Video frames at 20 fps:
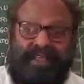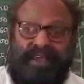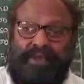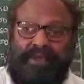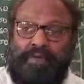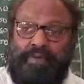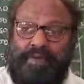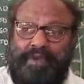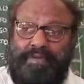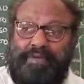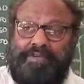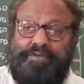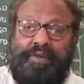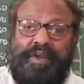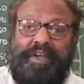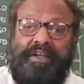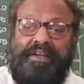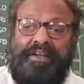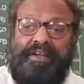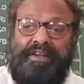thank you very much,
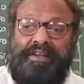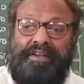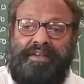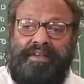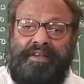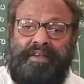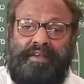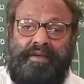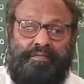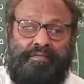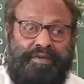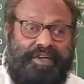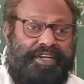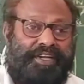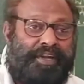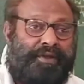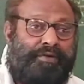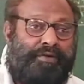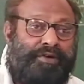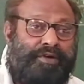friend. Be
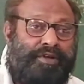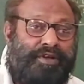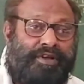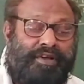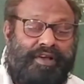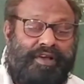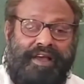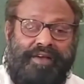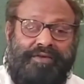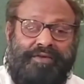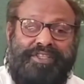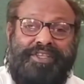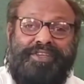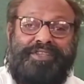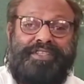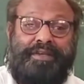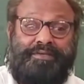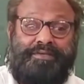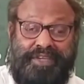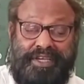tuned with this
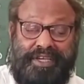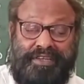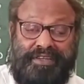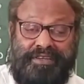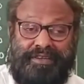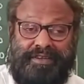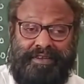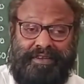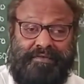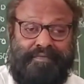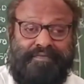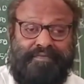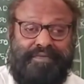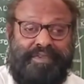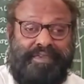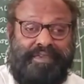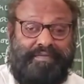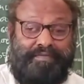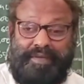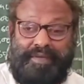subject.
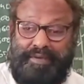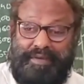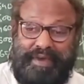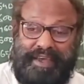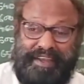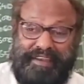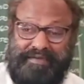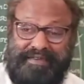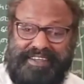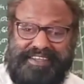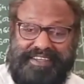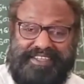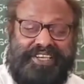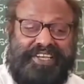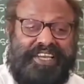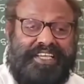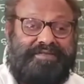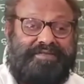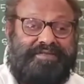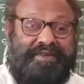Be very
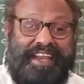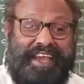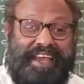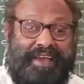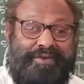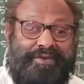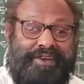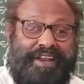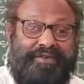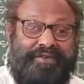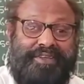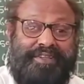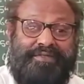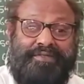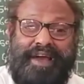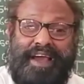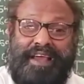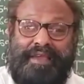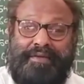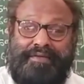serious. Be regular with
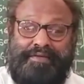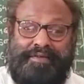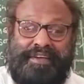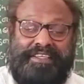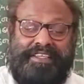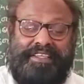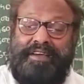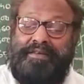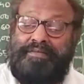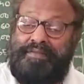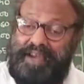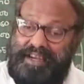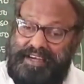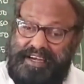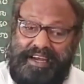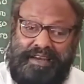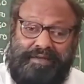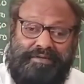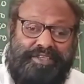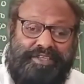my
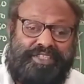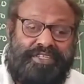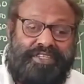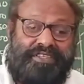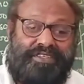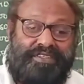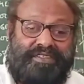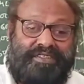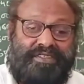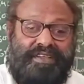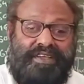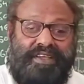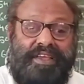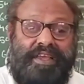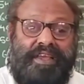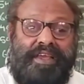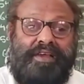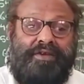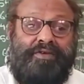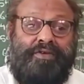televisions.
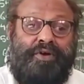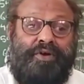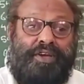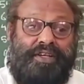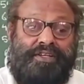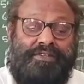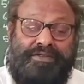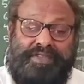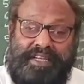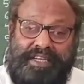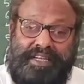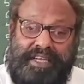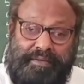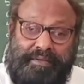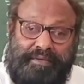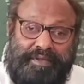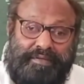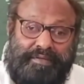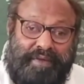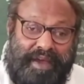Go into the
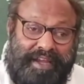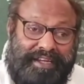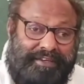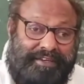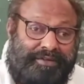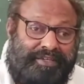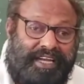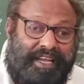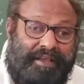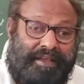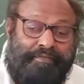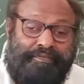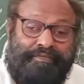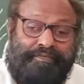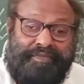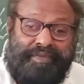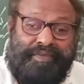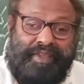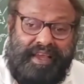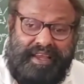depth minutely,
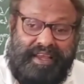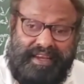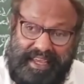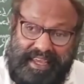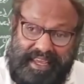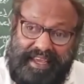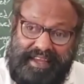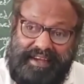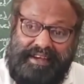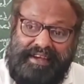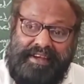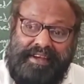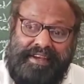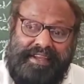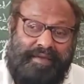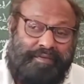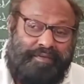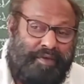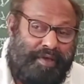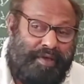and again,
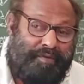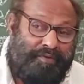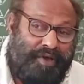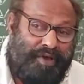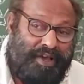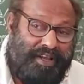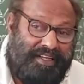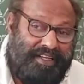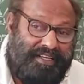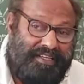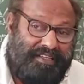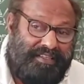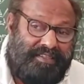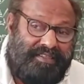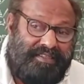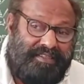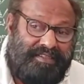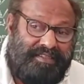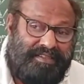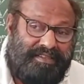if your
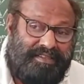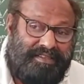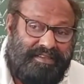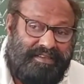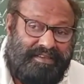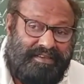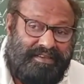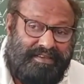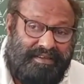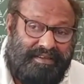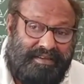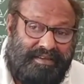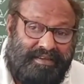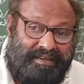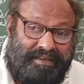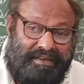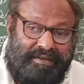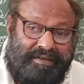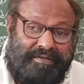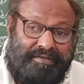queries,
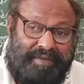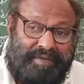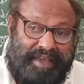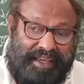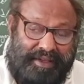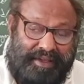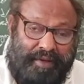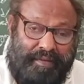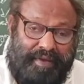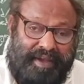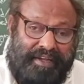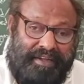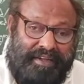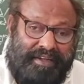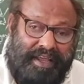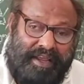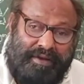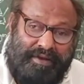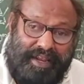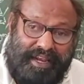make comment,
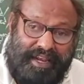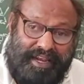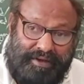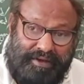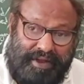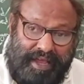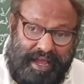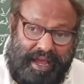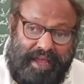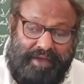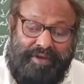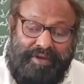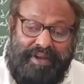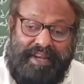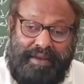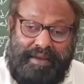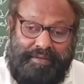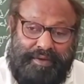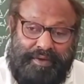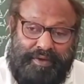and I will
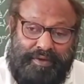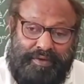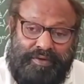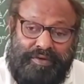help you.